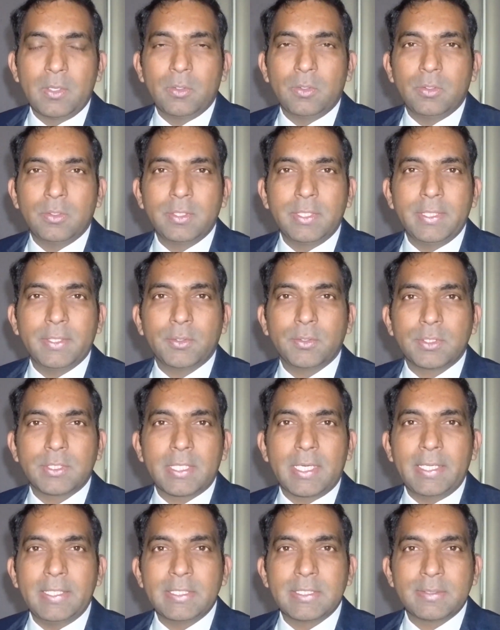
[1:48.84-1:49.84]
or the
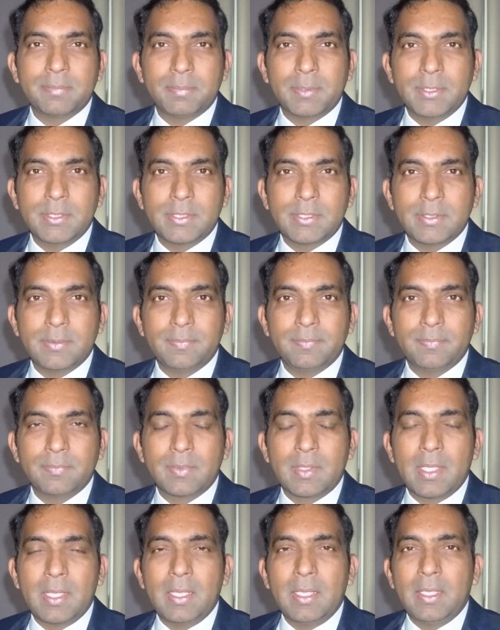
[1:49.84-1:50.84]
authorized person.
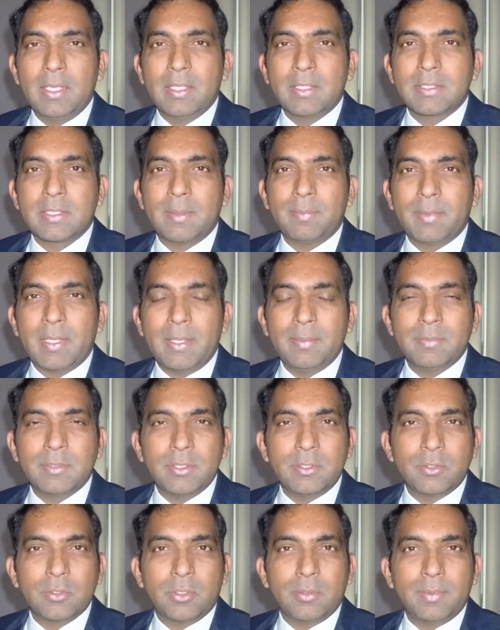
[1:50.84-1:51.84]
Sometimes
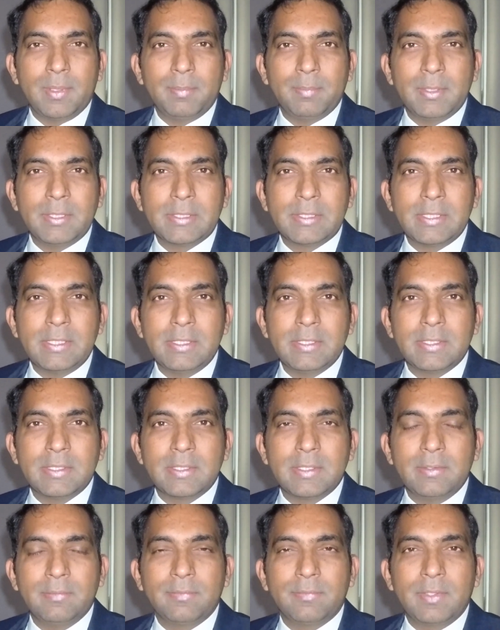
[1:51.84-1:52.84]
in top
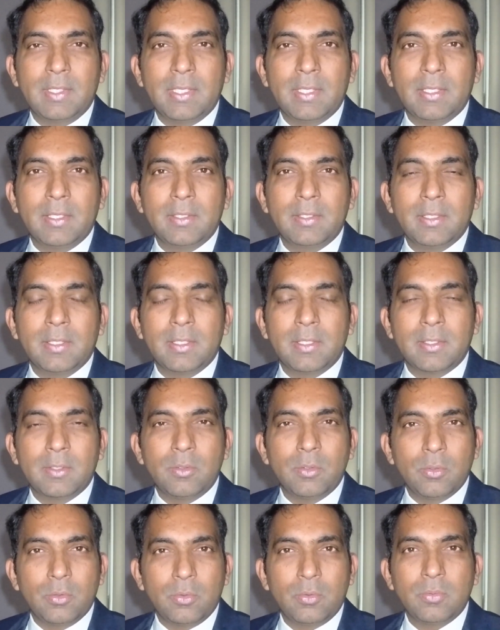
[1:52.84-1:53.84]
MNCs, if there are
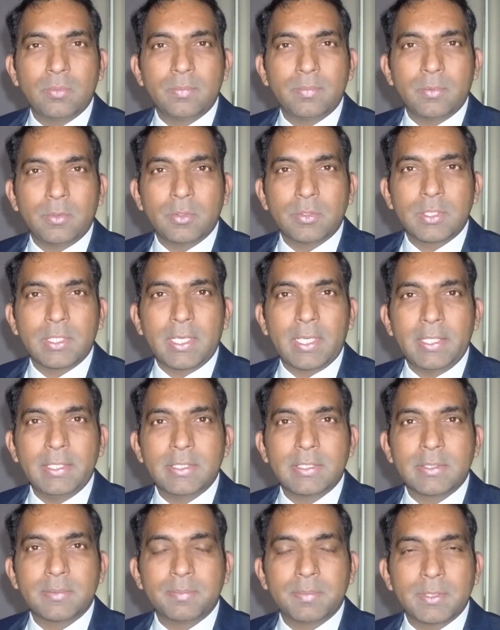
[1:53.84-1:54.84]
no
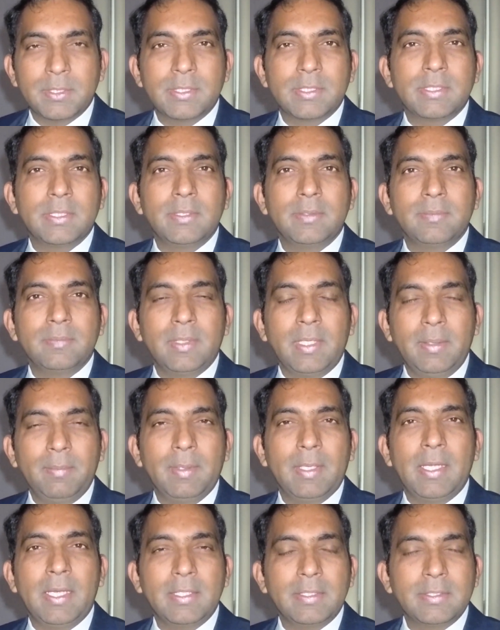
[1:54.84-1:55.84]
authorized person
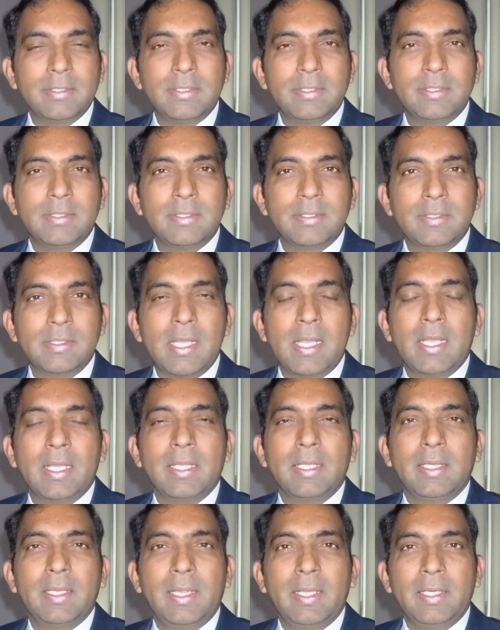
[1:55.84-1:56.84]
email address,
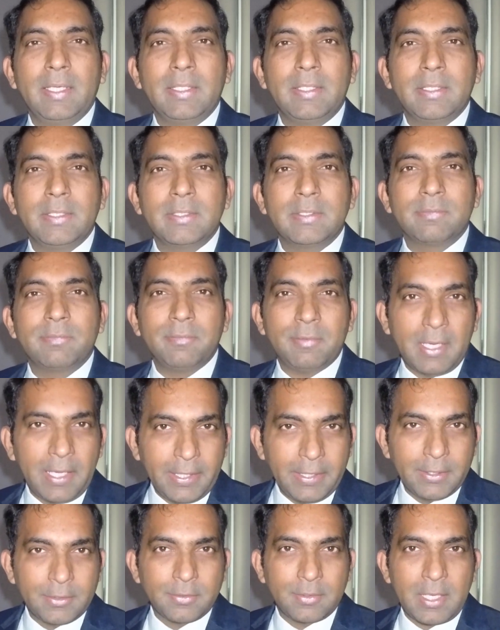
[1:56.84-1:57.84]
then it is
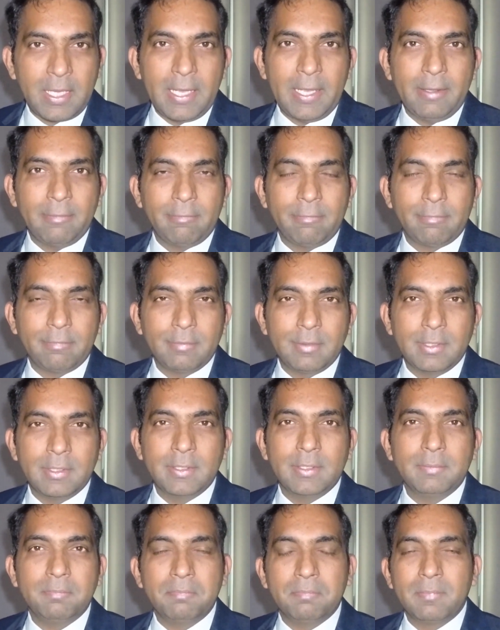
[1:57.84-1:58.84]
fine to have
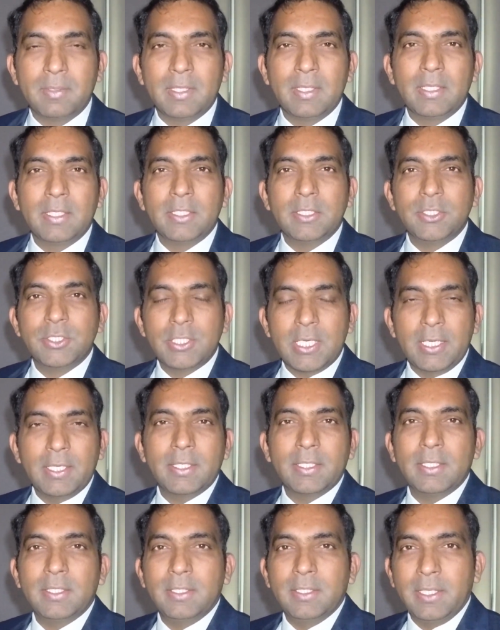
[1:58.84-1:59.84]
the
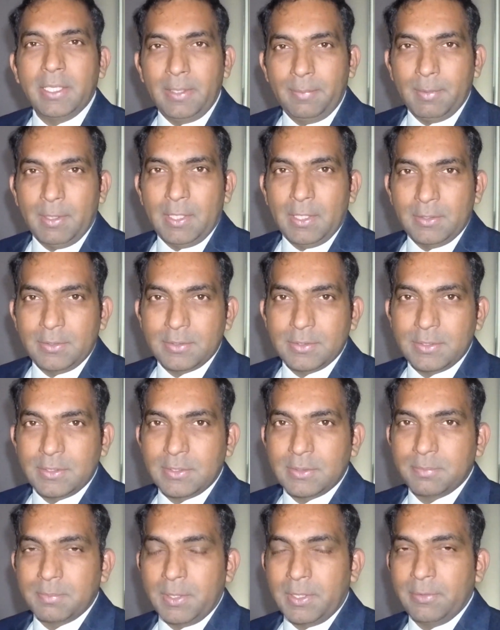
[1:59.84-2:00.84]
general email
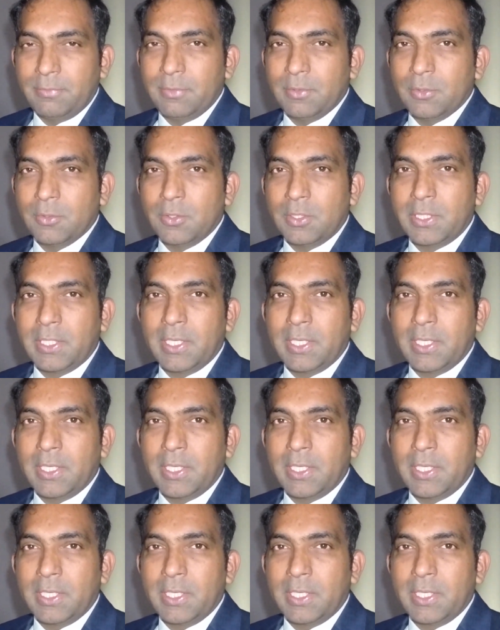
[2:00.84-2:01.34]
address. But if you're not